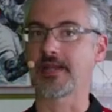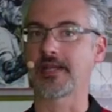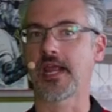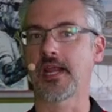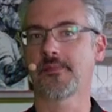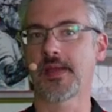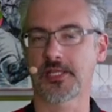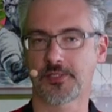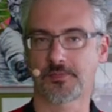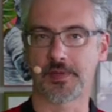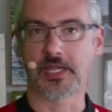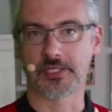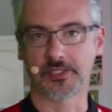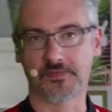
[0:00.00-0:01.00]
database
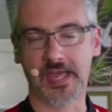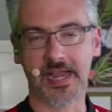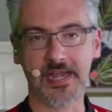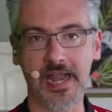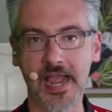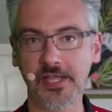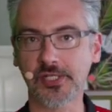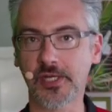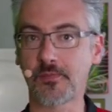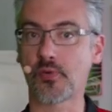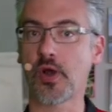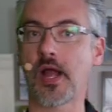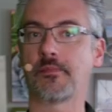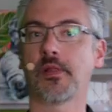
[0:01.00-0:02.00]
because of that nasty
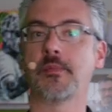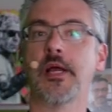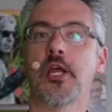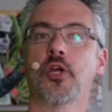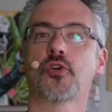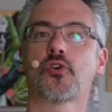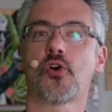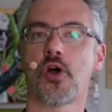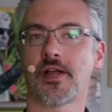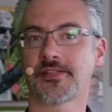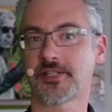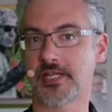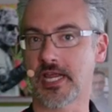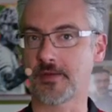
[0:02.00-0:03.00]
problem
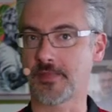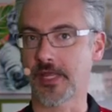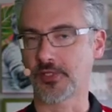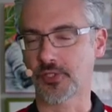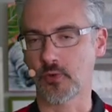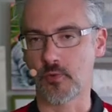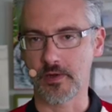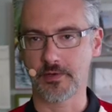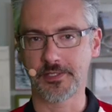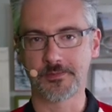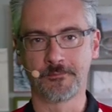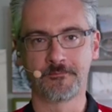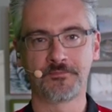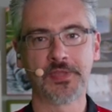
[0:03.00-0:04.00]
cross database queries.
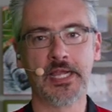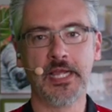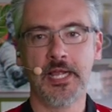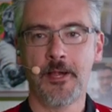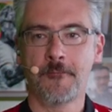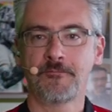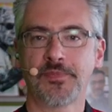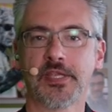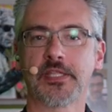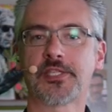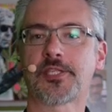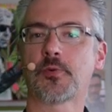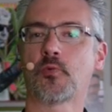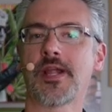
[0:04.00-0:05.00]

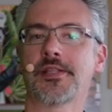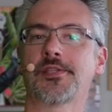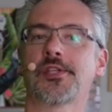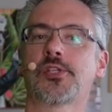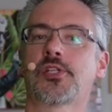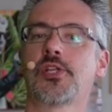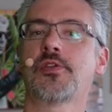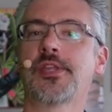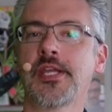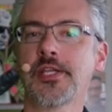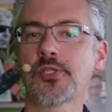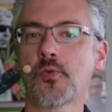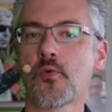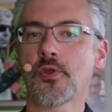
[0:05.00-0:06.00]
Ren says, do you think
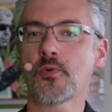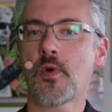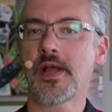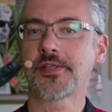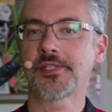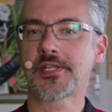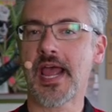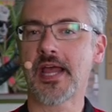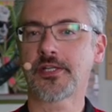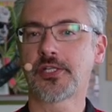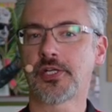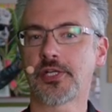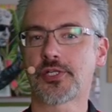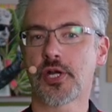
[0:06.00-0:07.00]
it's a worthwhile stat to
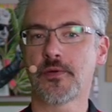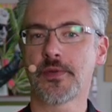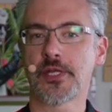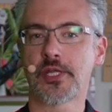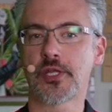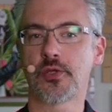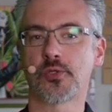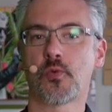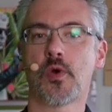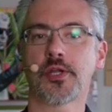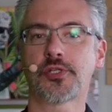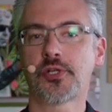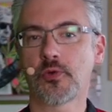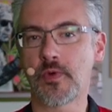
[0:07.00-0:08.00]
determine to use what
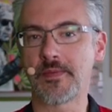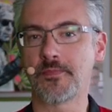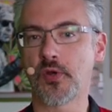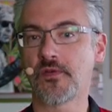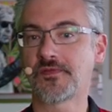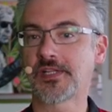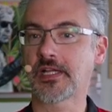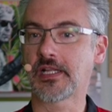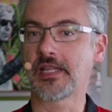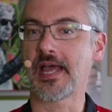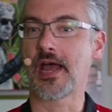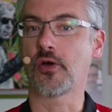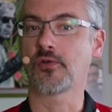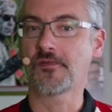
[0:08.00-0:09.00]
should we move to
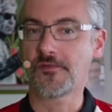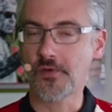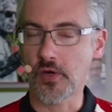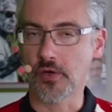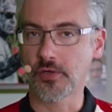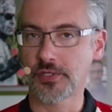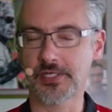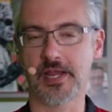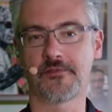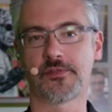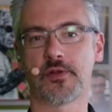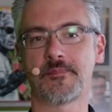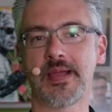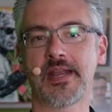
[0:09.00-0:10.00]
cloud first? Have
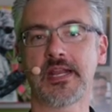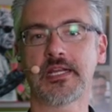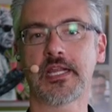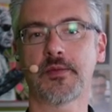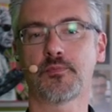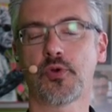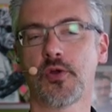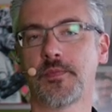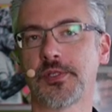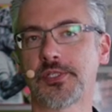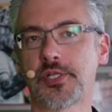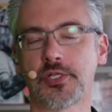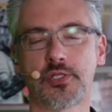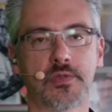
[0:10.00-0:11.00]
there been any improvements
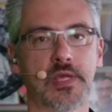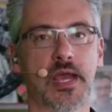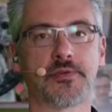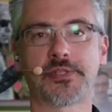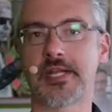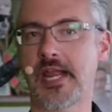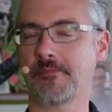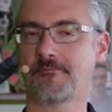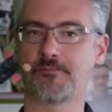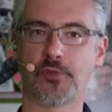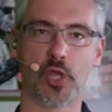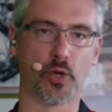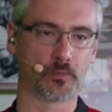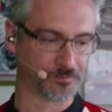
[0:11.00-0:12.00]
to 2008?
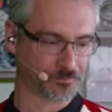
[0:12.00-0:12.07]
No,